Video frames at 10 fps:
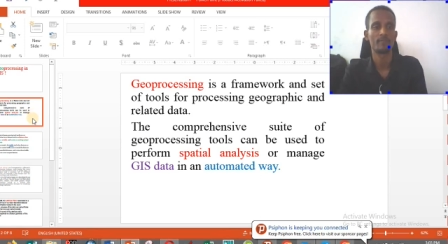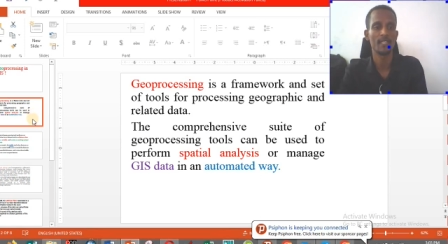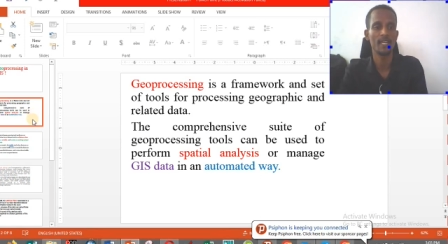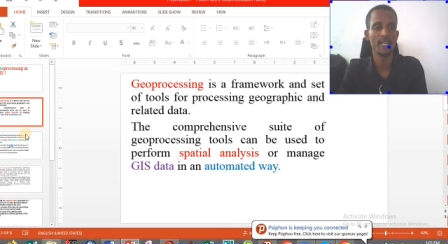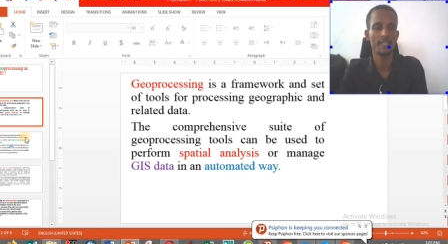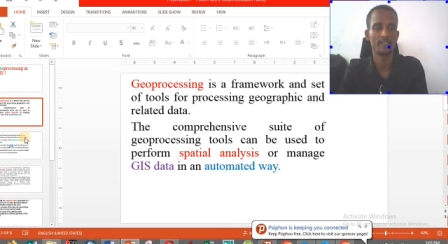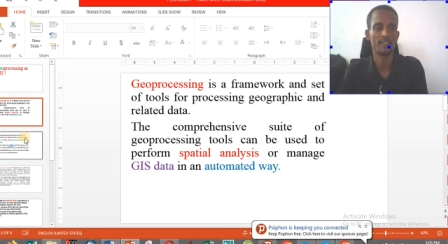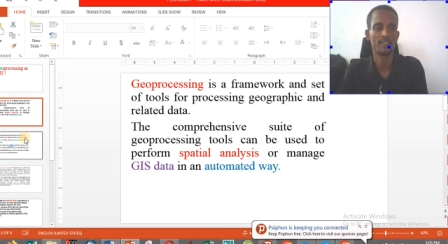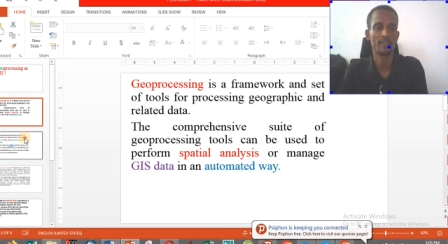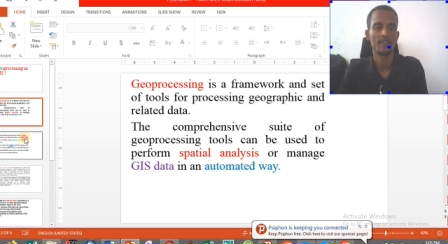The next,
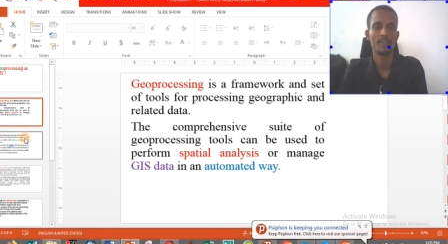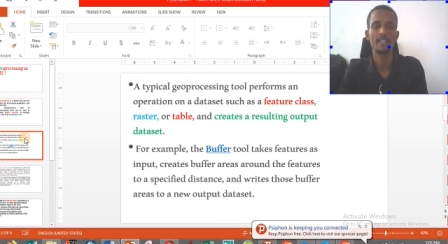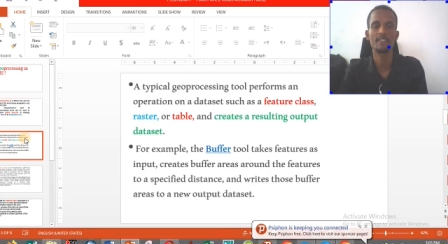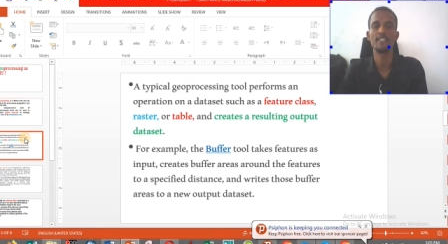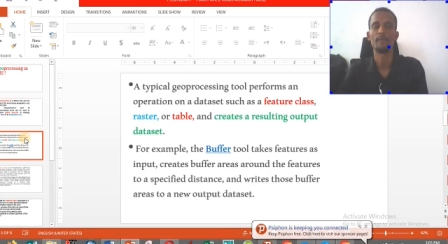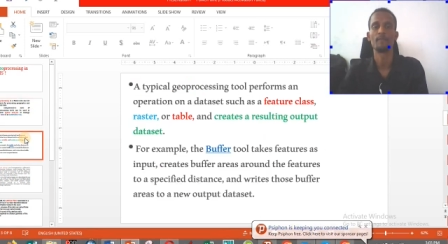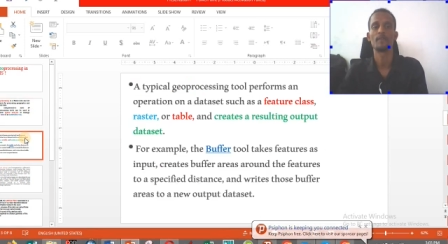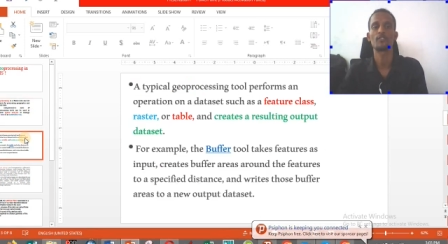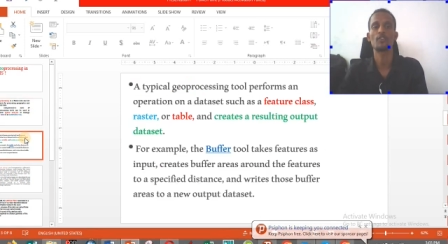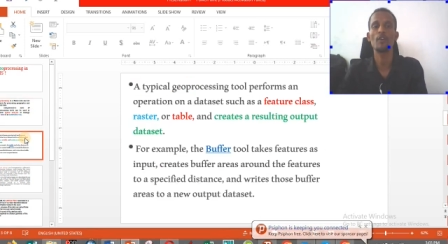let's see.
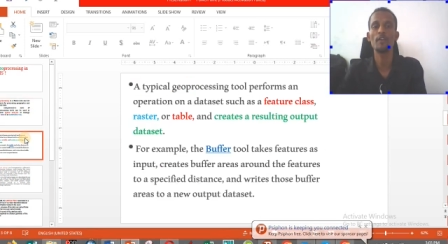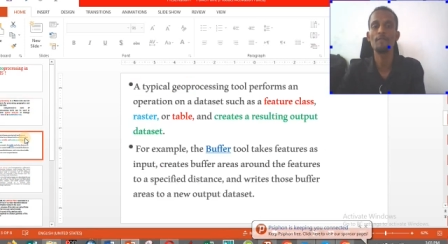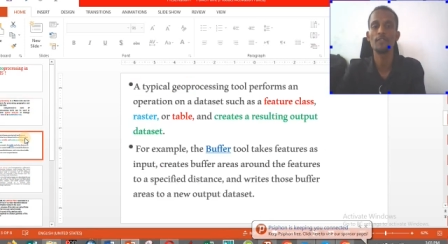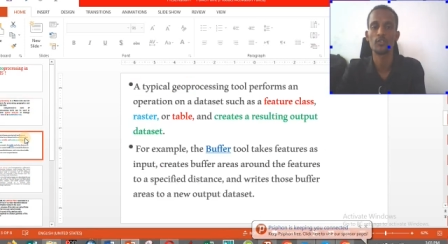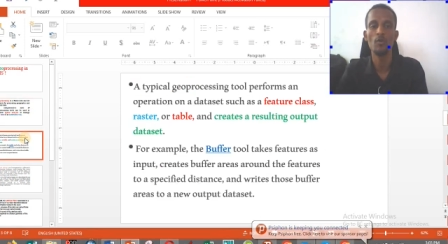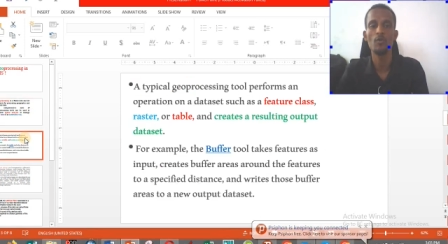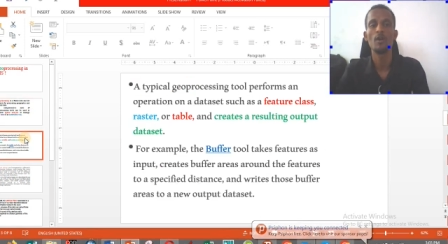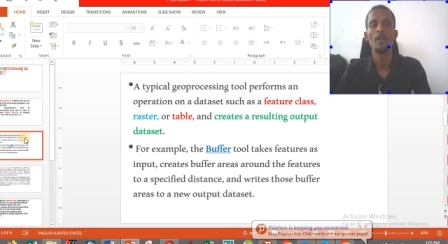So if we saw